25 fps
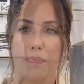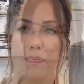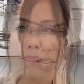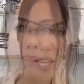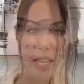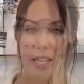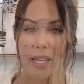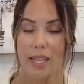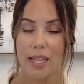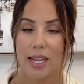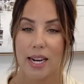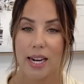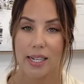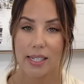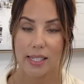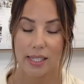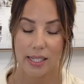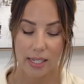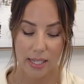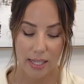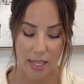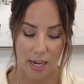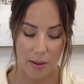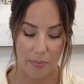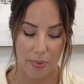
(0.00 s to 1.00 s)
And then the next
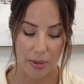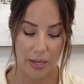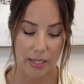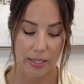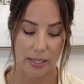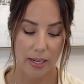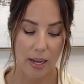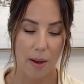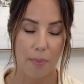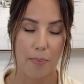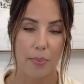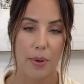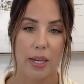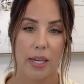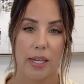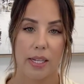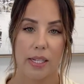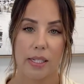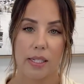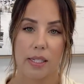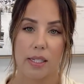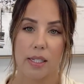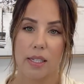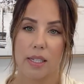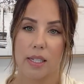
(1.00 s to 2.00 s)
thing that I picked up
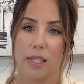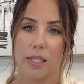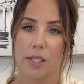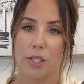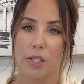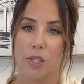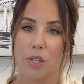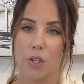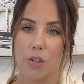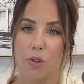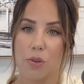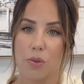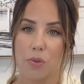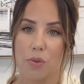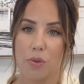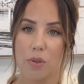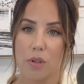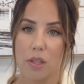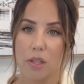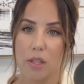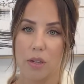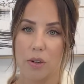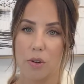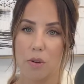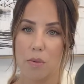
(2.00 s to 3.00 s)
is this cute
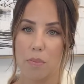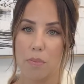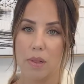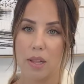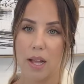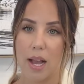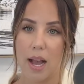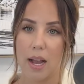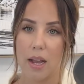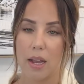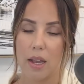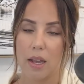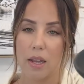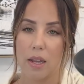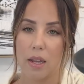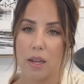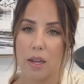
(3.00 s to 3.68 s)
little black